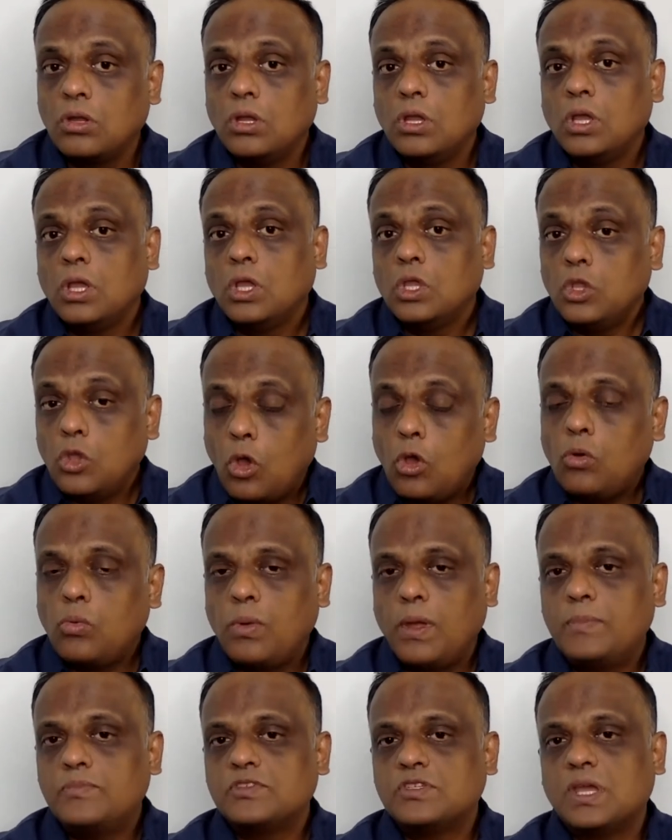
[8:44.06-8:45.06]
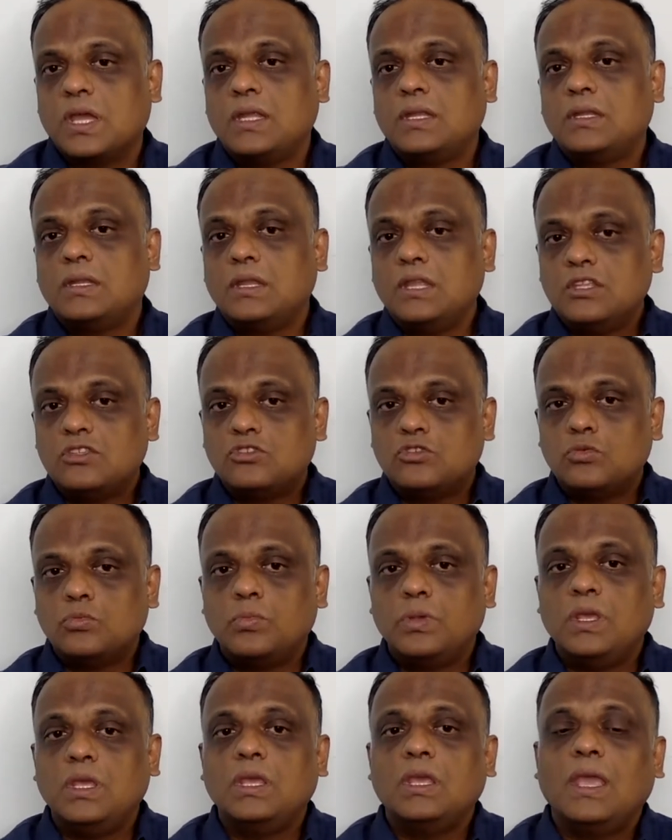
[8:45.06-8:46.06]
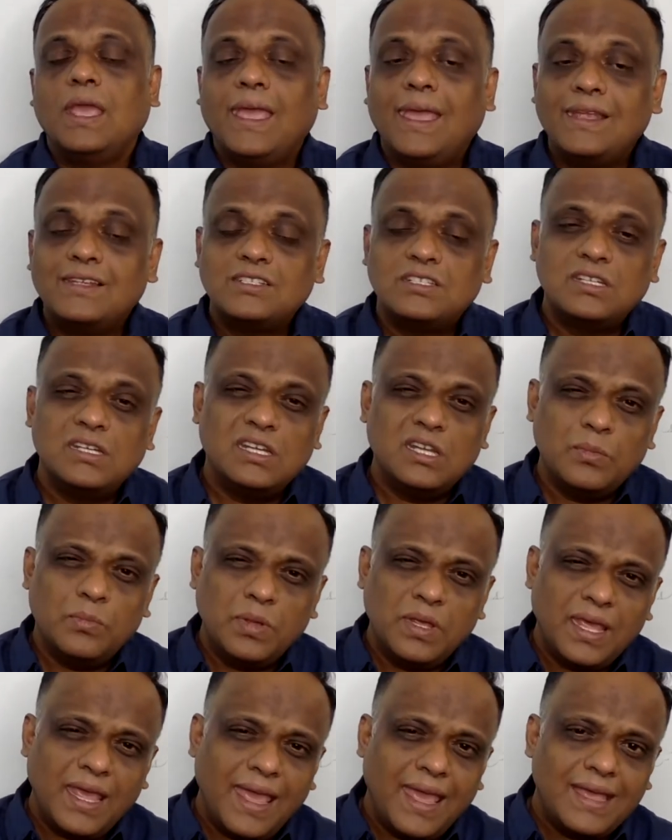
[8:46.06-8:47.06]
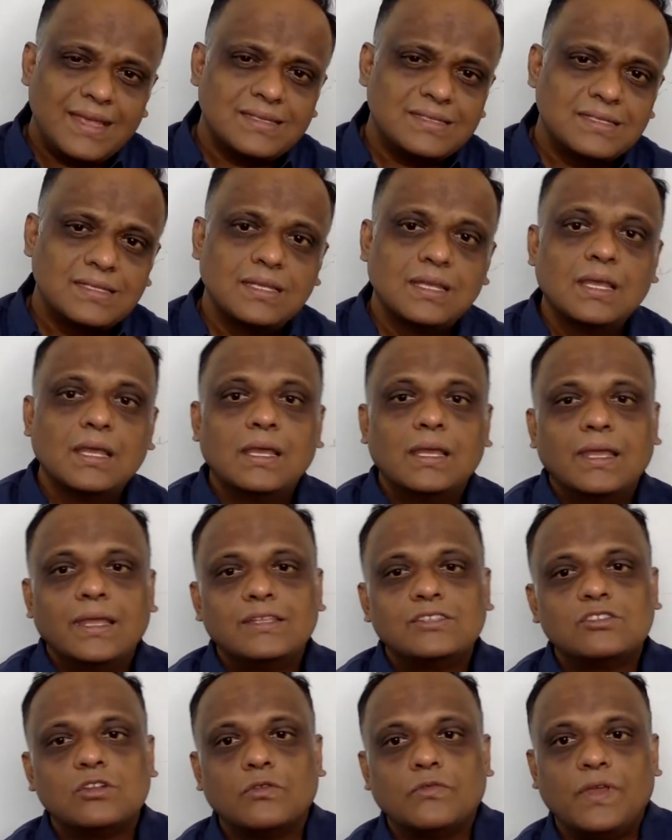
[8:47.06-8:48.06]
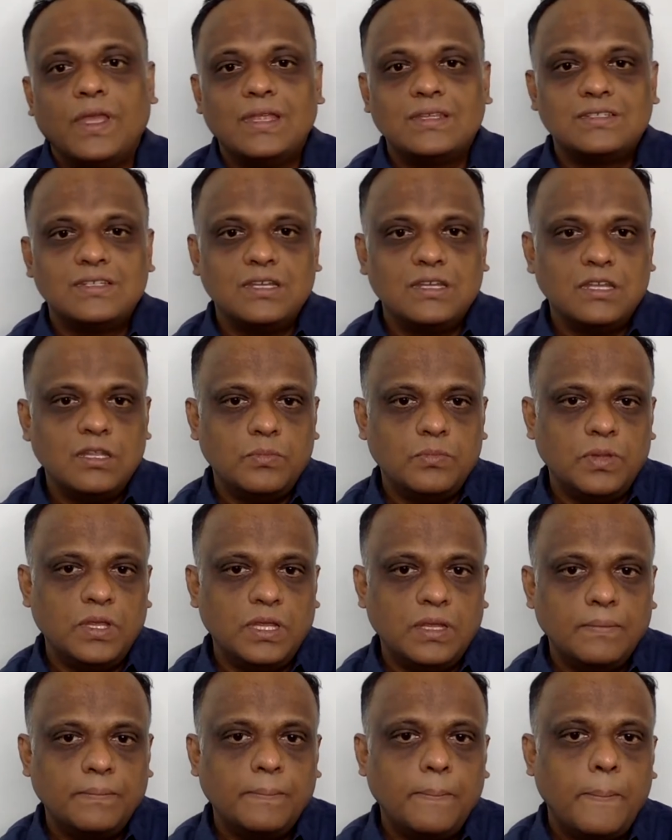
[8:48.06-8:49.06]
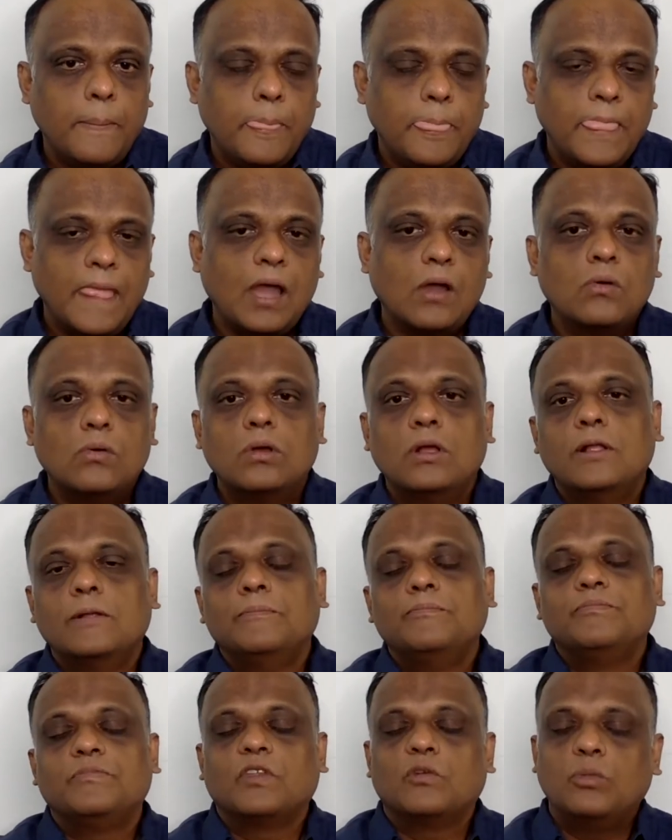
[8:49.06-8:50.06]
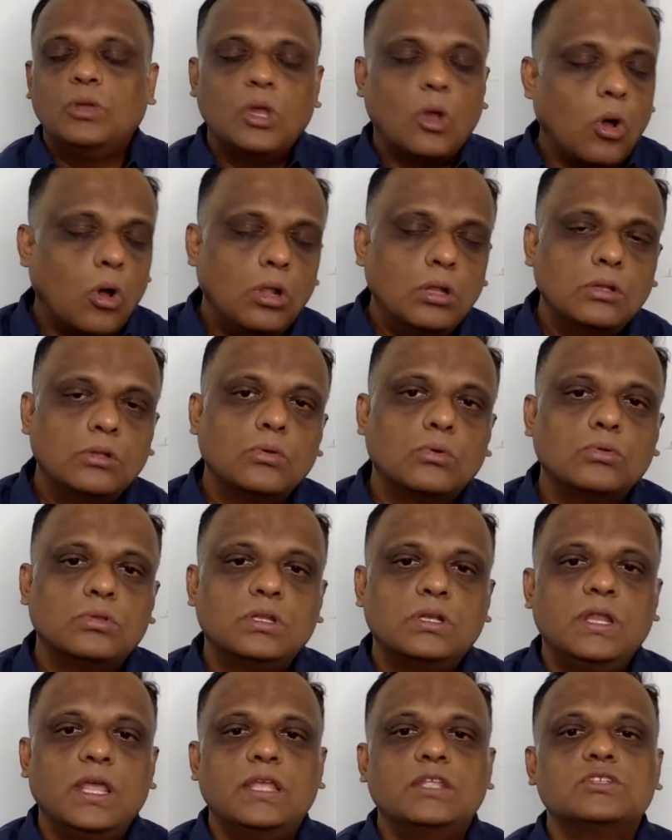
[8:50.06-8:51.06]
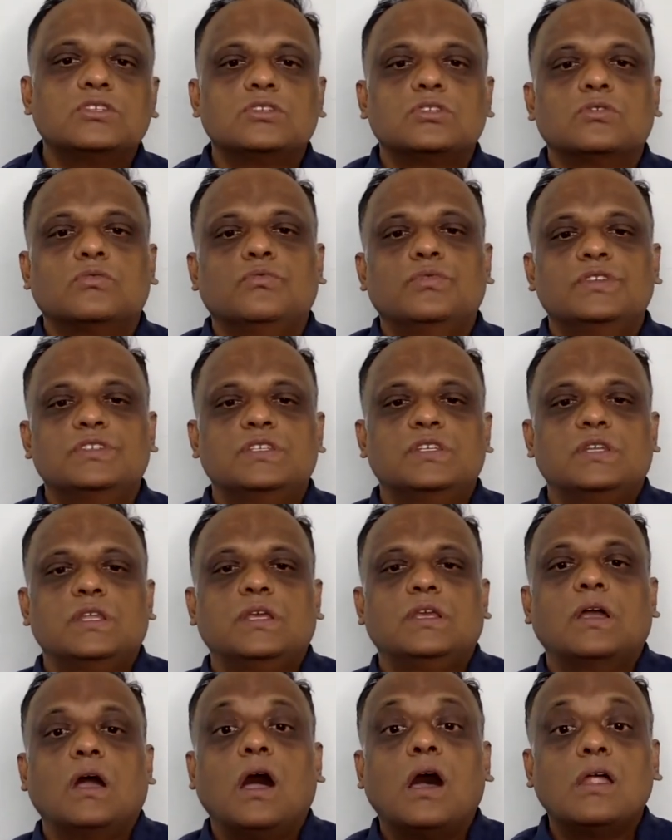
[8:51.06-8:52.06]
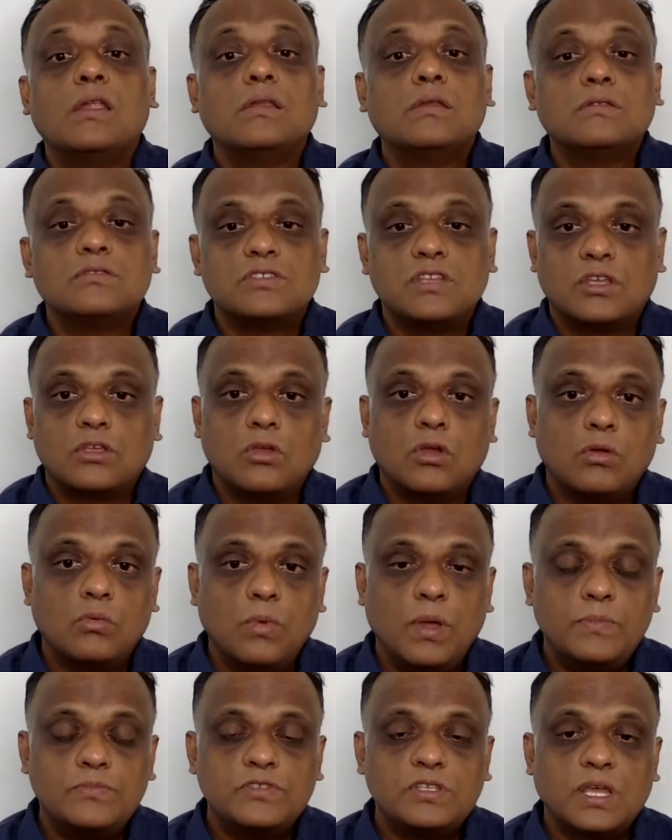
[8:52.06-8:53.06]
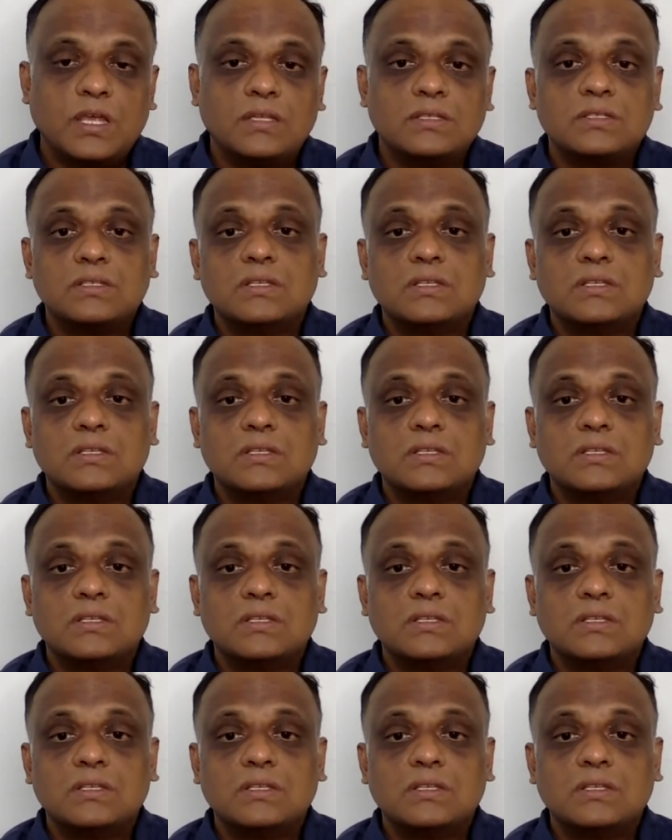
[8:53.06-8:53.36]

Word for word: Your website needs to be HTTPS instead of HTTP. Now, we all know the dangers of visiting unsecured websites.